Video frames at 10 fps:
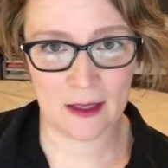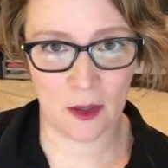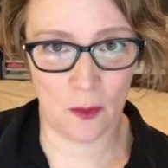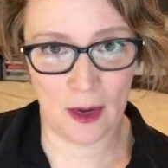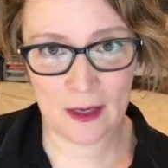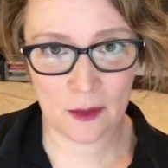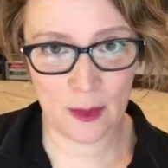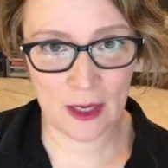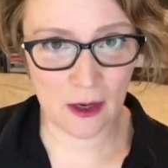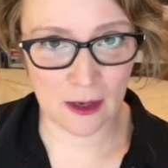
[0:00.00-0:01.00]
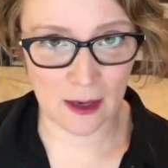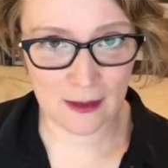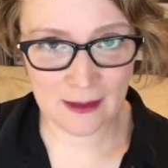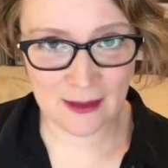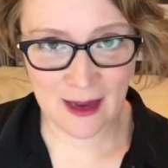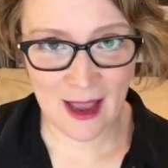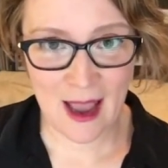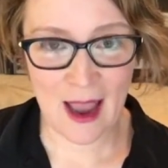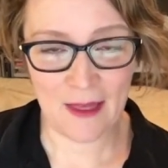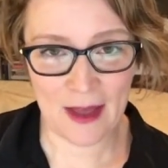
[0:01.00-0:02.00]
So next week on,
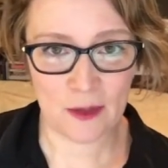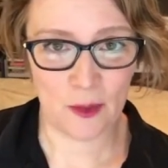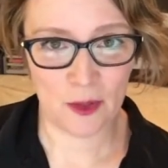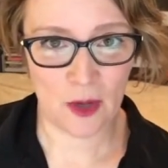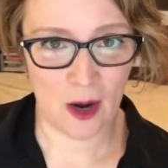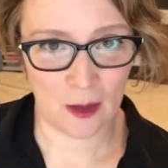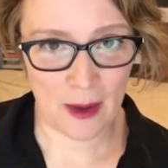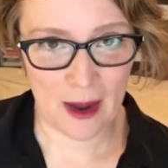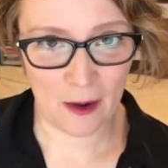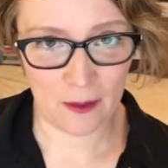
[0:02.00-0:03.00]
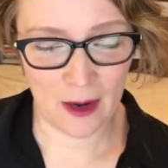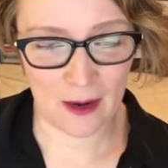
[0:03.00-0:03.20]
and that's when you talk about